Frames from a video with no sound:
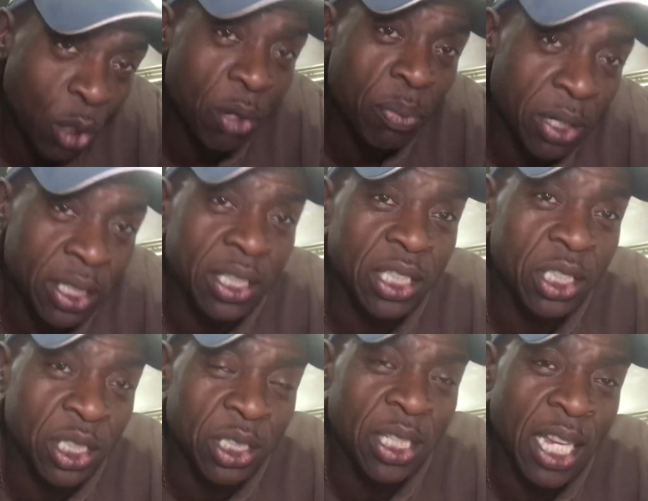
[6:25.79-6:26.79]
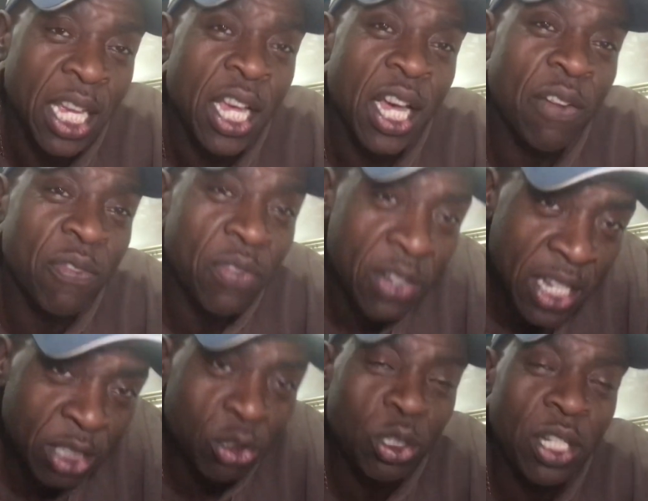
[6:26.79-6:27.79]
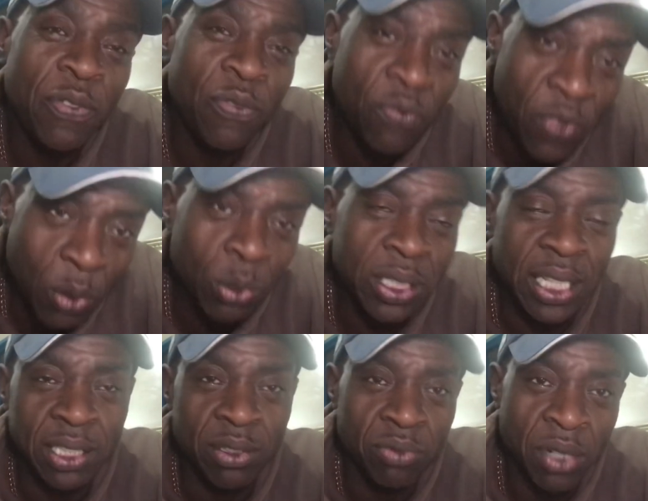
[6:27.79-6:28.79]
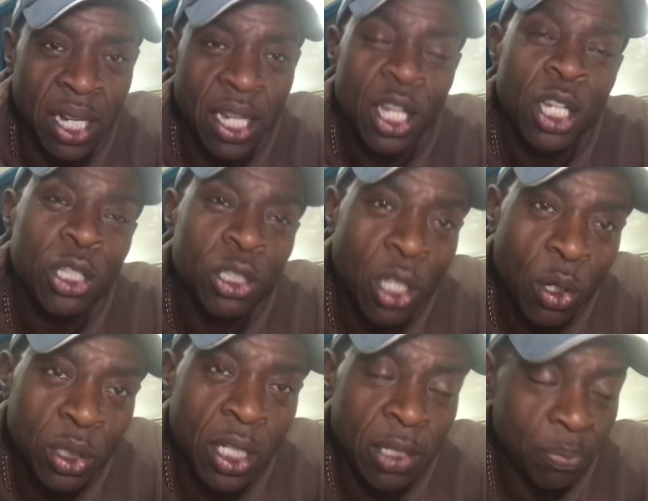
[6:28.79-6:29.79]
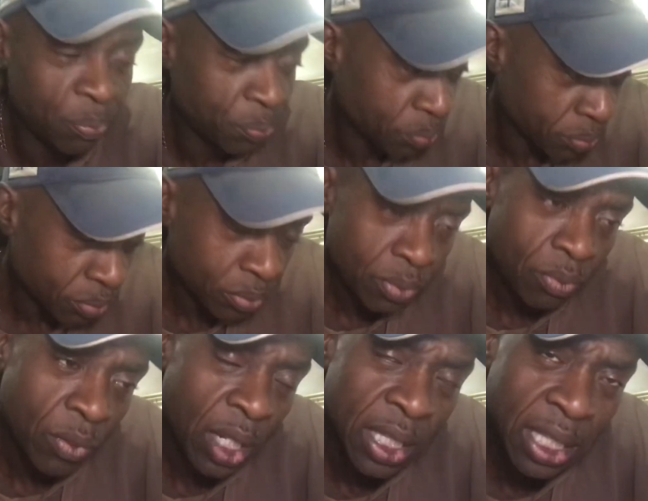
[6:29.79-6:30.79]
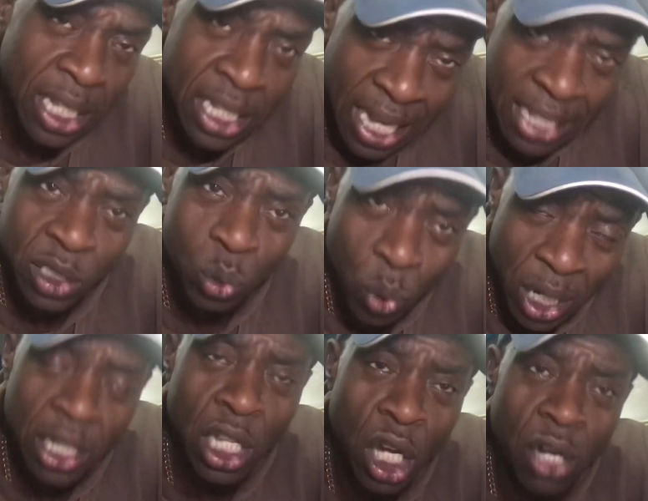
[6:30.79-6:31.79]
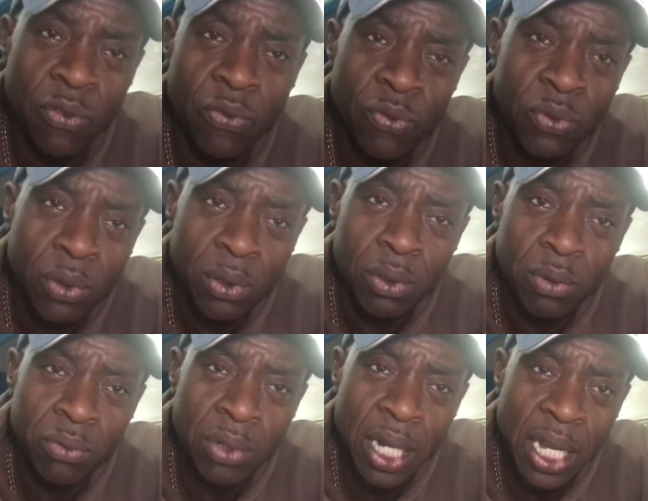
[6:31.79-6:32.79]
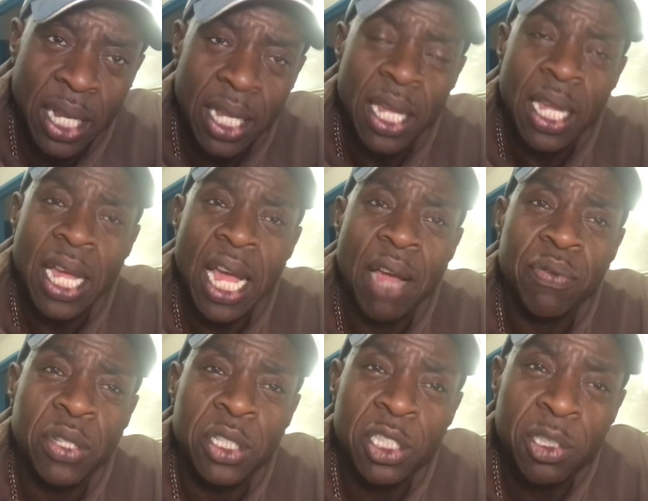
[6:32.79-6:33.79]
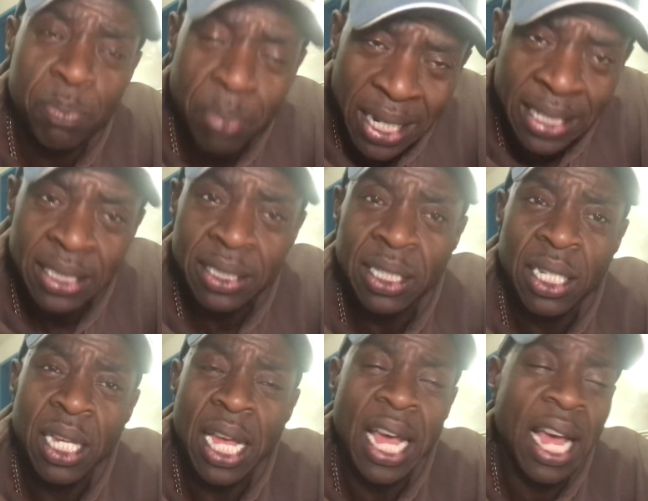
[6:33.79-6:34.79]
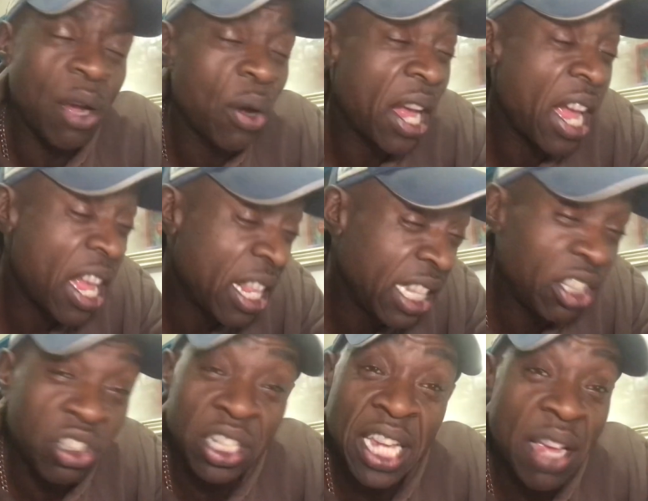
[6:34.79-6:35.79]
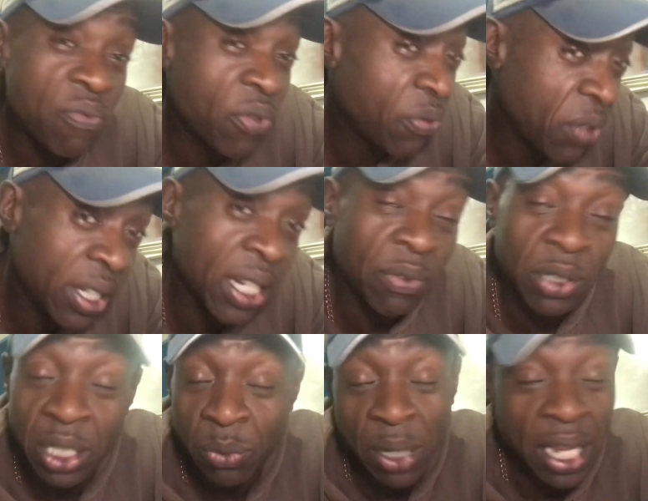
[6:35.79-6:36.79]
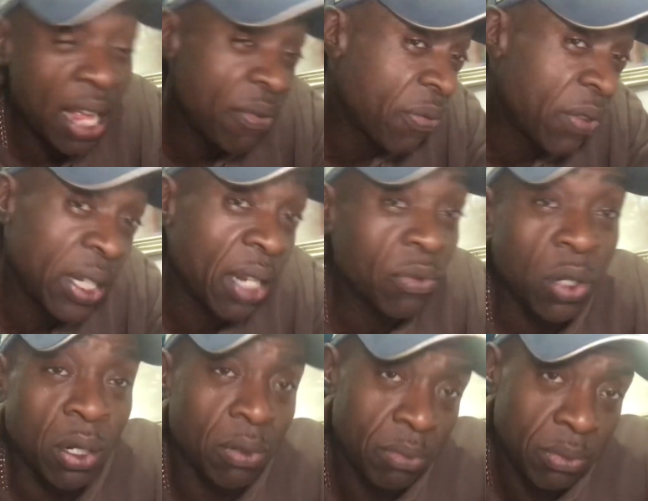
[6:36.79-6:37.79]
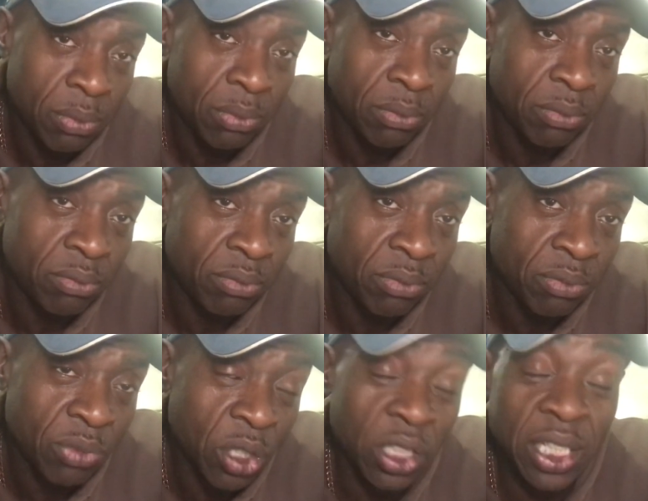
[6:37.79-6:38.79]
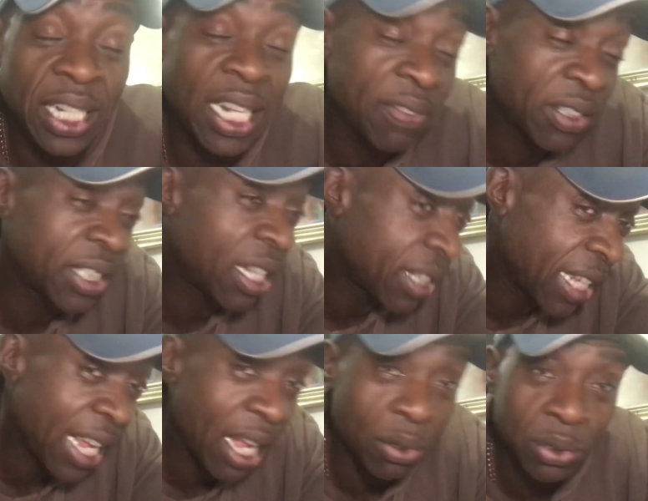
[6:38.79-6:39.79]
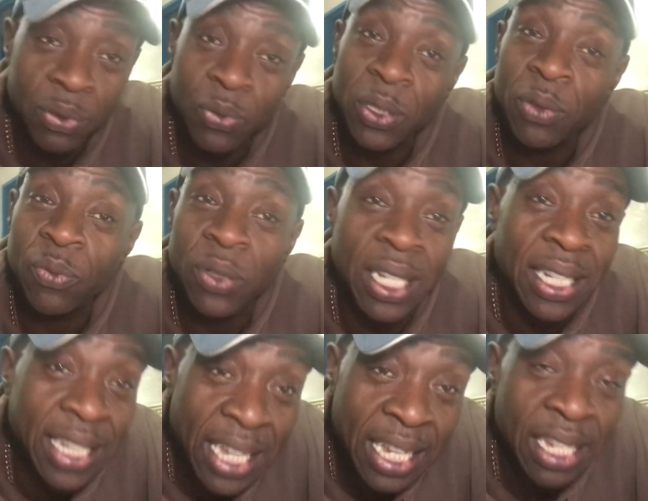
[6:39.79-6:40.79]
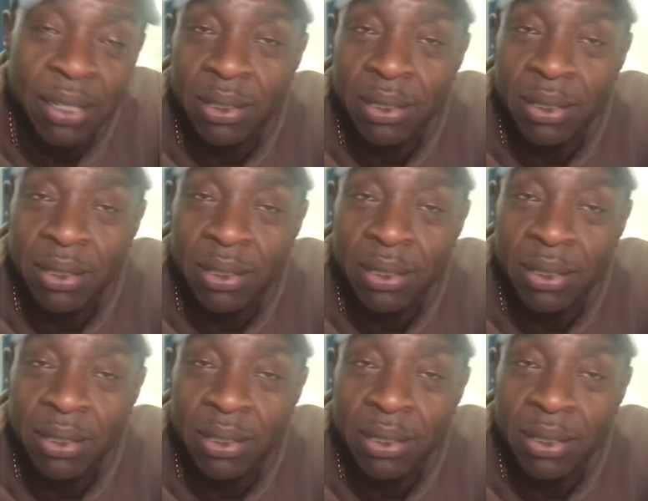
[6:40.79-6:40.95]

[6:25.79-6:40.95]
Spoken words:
politicians, yeah, have literally voted, right, so that the less well off, right, have to spend out literally everything everything they've got, because they're gonna have to sell their house for their kid.